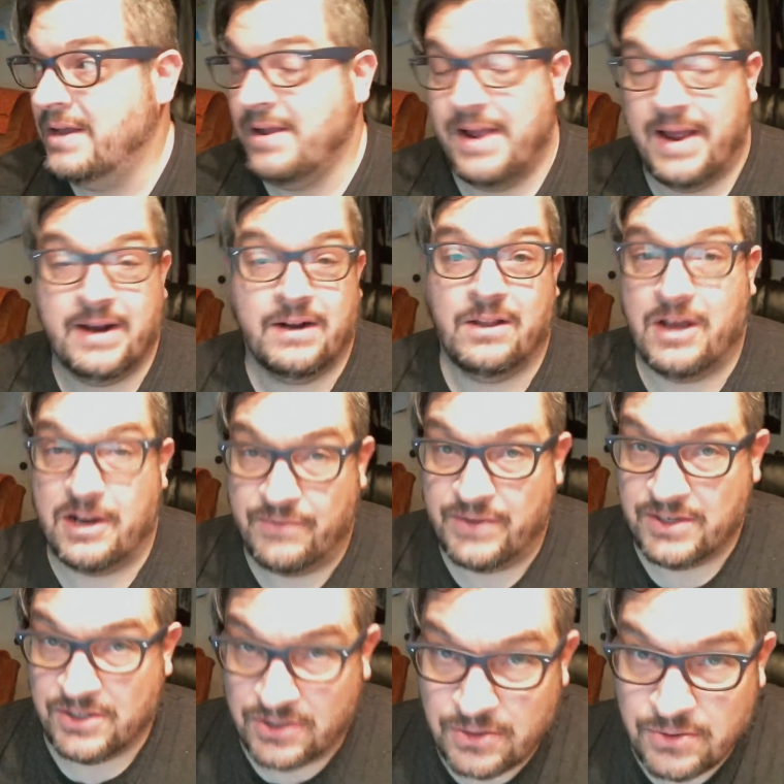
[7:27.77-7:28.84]
had a lot of
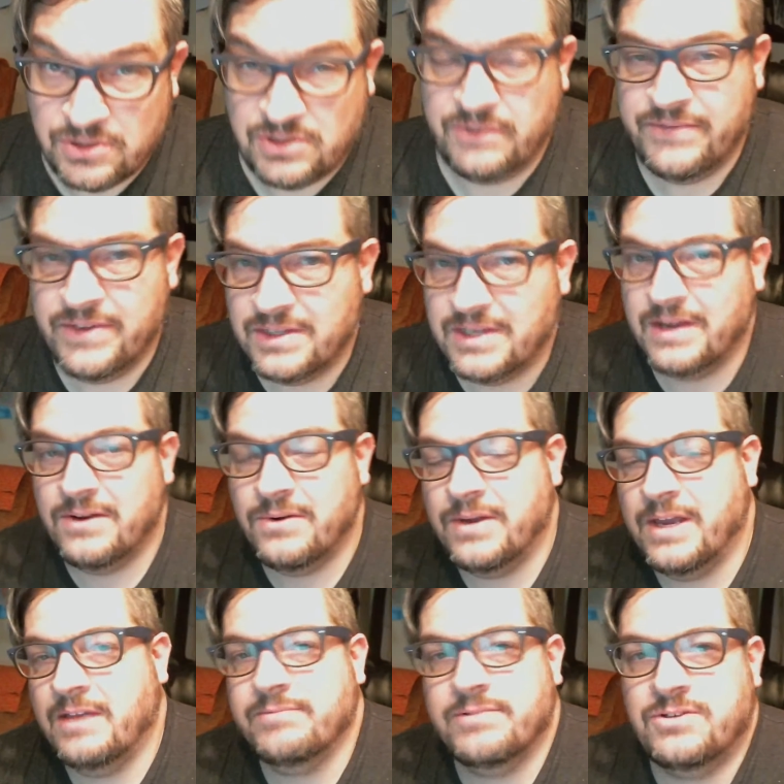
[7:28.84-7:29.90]
exclusive Nintendo
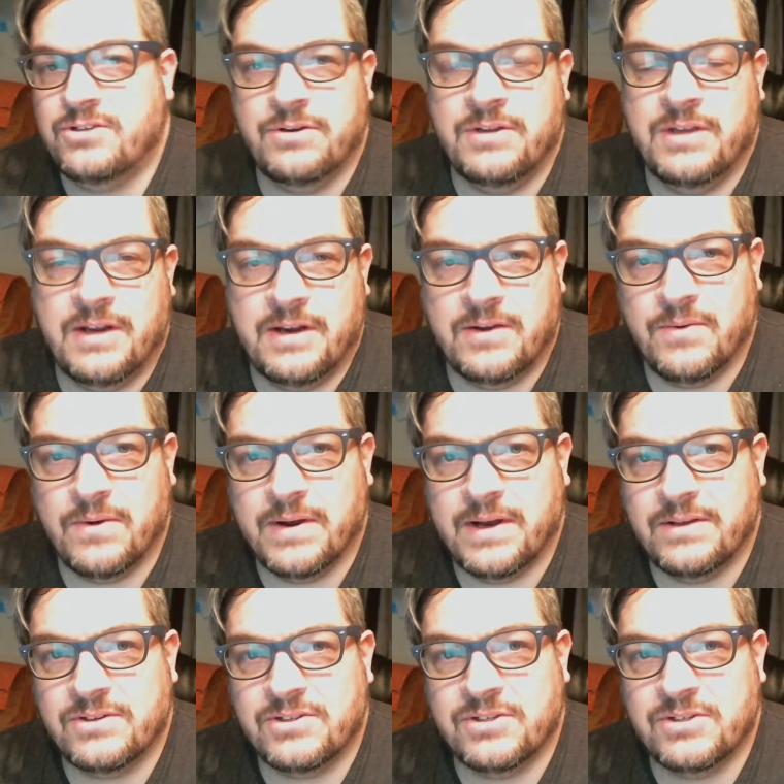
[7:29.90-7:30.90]
games that you couldn't get anywhere else.